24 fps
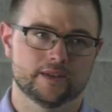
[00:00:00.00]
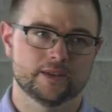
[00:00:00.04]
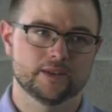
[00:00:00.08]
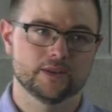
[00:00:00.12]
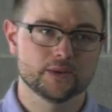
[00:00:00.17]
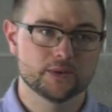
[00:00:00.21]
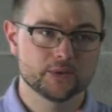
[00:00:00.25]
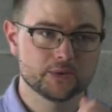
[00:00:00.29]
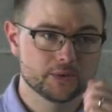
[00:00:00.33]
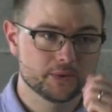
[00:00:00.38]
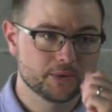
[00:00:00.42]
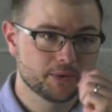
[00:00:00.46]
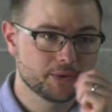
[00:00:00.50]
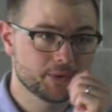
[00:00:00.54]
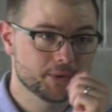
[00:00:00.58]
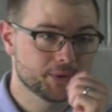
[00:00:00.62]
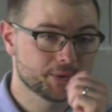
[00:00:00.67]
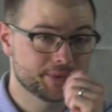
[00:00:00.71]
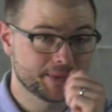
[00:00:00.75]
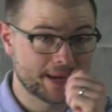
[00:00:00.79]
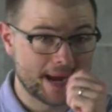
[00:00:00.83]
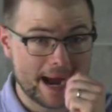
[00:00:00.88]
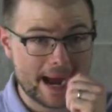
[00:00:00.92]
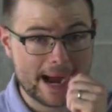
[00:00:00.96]
You'll
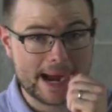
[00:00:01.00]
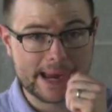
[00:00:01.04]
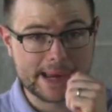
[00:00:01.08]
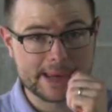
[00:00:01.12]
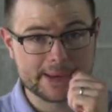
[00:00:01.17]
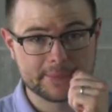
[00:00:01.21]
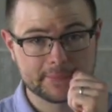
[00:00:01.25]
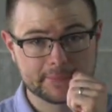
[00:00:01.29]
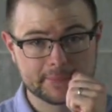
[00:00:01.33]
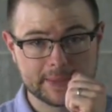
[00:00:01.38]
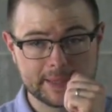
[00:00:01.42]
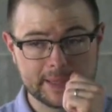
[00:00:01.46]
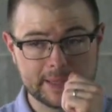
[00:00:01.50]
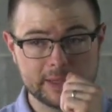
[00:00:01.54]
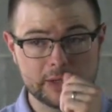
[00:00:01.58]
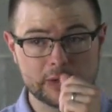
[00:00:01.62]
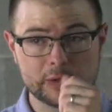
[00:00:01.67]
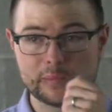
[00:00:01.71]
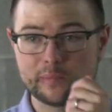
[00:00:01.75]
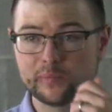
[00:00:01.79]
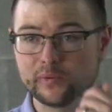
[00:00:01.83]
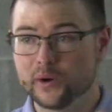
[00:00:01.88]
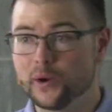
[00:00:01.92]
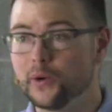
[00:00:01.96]
die in
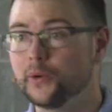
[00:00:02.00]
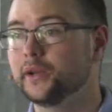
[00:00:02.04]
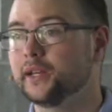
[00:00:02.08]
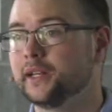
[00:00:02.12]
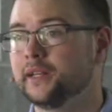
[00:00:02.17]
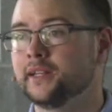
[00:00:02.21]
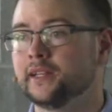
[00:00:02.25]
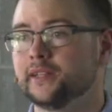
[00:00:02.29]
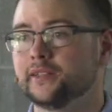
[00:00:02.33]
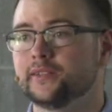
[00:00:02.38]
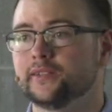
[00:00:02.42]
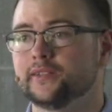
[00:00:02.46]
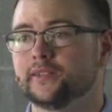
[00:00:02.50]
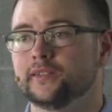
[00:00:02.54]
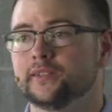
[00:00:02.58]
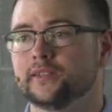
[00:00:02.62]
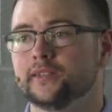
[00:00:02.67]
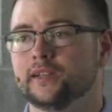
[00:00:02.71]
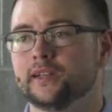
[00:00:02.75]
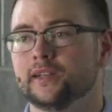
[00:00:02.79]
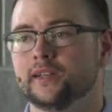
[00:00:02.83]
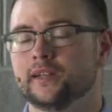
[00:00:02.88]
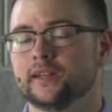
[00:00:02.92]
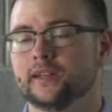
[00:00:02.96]
your brokenness.
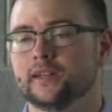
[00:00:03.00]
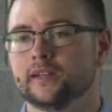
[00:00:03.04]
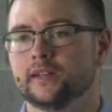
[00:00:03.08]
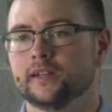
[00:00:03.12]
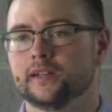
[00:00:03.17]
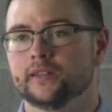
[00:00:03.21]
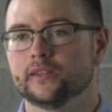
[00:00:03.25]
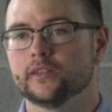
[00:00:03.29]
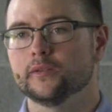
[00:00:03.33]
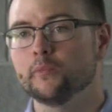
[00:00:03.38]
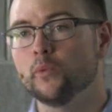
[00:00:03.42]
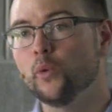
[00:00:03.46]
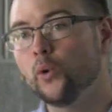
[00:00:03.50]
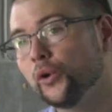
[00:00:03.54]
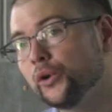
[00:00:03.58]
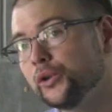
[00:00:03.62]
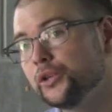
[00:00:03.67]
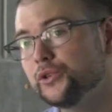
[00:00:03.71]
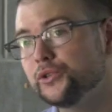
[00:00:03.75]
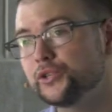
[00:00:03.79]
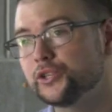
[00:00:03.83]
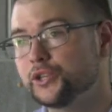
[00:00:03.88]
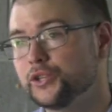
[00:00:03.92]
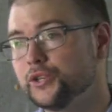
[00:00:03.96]
The more
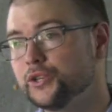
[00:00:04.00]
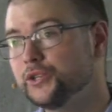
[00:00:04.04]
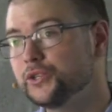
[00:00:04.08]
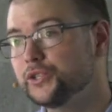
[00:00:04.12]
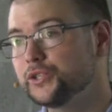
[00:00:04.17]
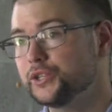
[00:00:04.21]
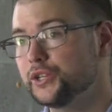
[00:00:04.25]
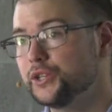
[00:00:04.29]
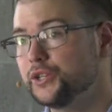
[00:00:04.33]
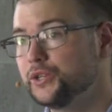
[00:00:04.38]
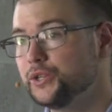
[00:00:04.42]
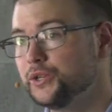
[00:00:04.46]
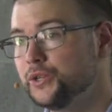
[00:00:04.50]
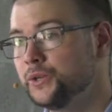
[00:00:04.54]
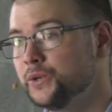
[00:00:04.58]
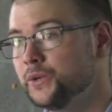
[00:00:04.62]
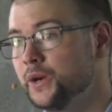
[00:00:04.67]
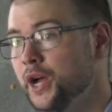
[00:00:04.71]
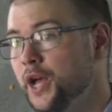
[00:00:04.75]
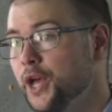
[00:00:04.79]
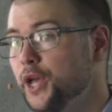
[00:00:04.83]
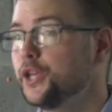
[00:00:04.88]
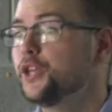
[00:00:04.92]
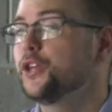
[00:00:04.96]
you choose to
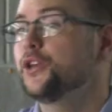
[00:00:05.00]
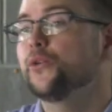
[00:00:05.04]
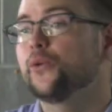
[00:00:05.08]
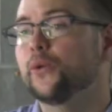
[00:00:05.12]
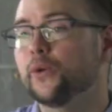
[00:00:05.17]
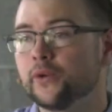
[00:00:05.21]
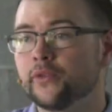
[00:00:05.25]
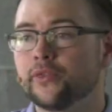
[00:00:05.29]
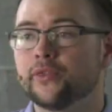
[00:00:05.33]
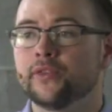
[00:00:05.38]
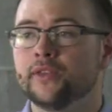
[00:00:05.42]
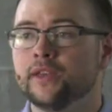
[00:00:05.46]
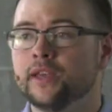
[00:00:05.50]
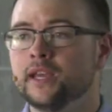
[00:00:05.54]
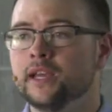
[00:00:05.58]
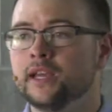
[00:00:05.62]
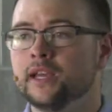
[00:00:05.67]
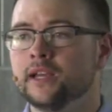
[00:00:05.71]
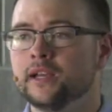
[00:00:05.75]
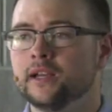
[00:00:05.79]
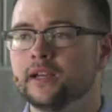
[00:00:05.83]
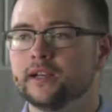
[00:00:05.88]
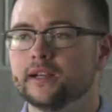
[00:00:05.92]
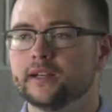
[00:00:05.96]
do your
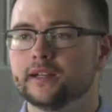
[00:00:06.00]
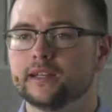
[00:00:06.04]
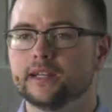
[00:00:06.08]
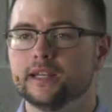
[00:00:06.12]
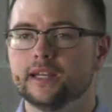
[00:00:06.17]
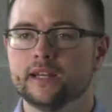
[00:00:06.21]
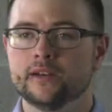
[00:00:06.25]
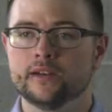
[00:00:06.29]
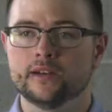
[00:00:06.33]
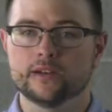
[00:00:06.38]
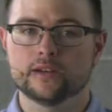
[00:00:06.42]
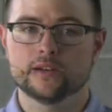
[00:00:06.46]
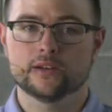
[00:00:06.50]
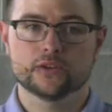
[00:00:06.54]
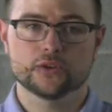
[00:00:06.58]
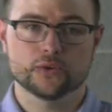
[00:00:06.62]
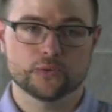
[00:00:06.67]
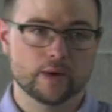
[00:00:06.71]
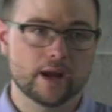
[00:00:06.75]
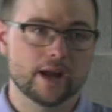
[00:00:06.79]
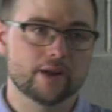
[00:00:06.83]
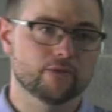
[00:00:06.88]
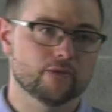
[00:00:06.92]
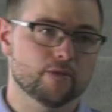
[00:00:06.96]
thing in
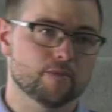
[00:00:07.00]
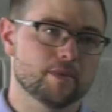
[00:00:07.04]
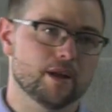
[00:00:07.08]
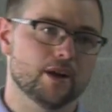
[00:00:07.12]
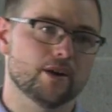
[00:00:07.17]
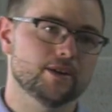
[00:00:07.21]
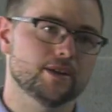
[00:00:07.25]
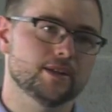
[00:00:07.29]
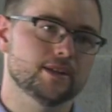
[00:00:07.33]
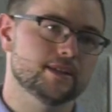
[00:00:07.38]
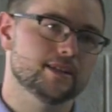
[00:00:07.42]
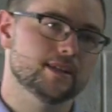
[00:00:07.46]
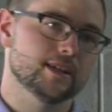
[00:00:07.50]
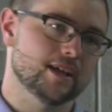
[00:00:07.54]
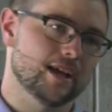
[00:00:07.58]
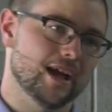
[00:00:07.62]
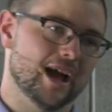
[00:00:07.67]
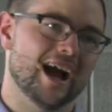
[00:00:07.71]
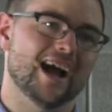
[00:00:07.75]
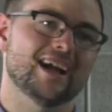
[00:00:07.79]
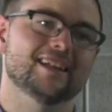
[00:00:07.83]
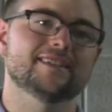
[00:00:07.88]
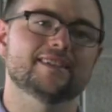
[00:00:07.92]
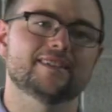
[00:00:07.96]
direct rebellion to
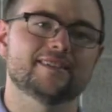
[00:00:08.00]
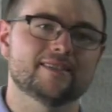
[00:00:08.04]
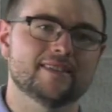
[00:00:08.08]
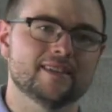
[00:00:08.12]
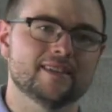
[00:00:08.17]
God's